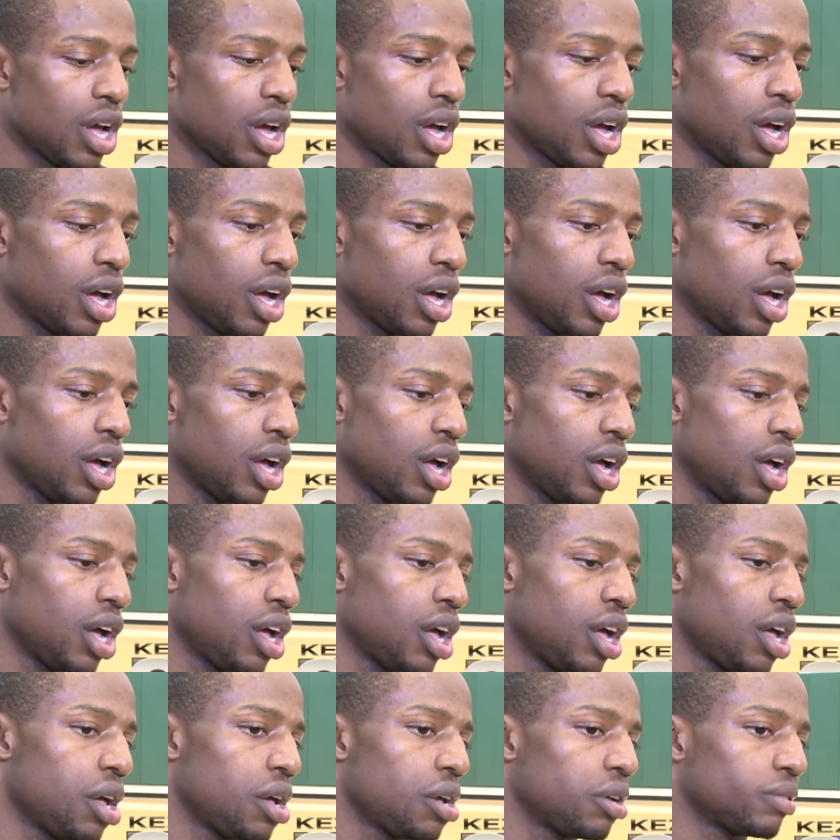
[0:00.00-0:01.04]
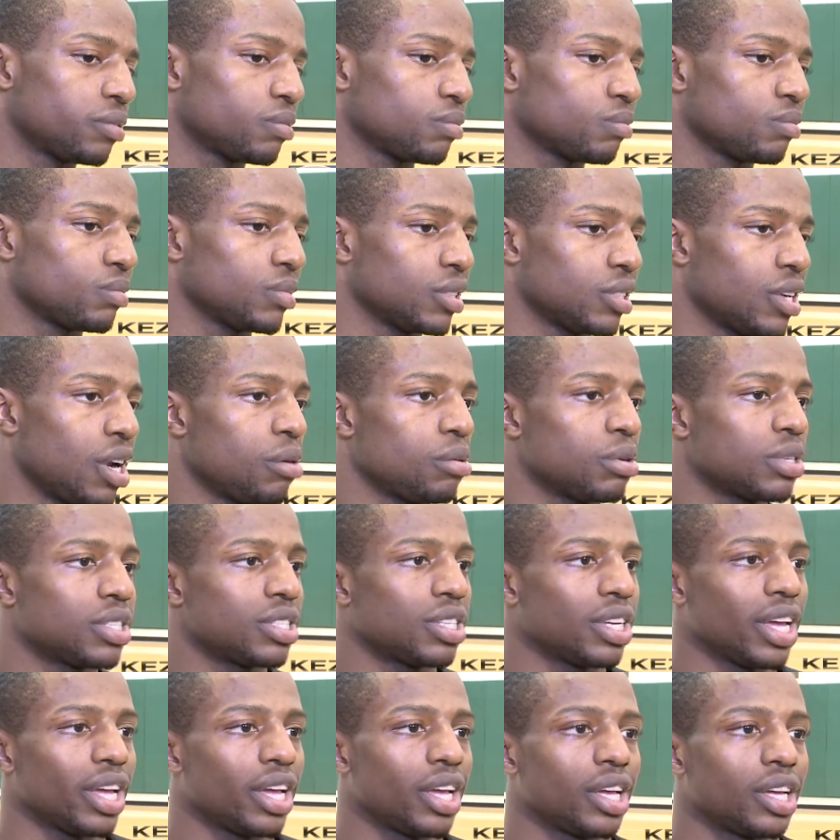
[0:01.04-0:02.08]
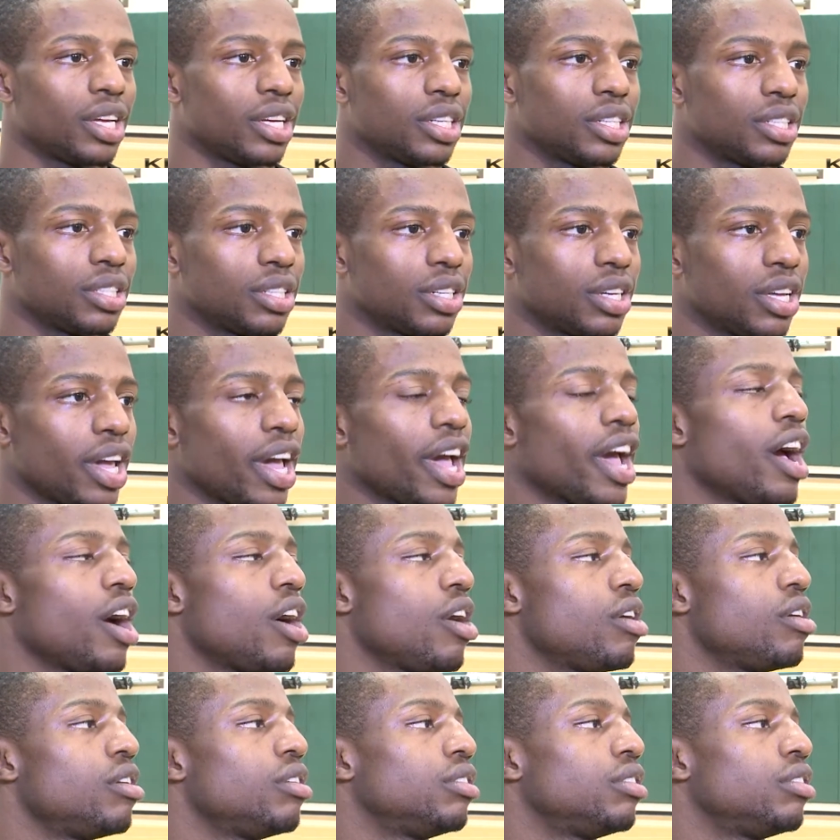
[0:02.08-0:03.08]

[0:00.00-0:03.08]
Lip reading: I would say Cal.